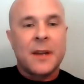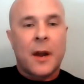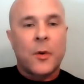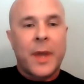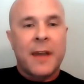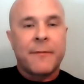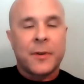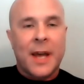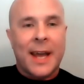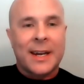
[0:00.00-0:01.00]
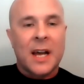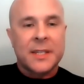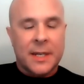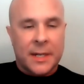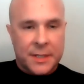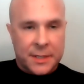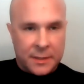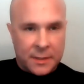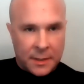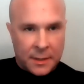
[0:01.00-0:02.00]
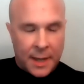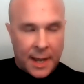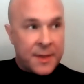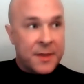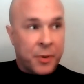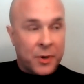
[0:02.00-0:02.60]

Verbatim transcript: it's not okay for diagnostics. And then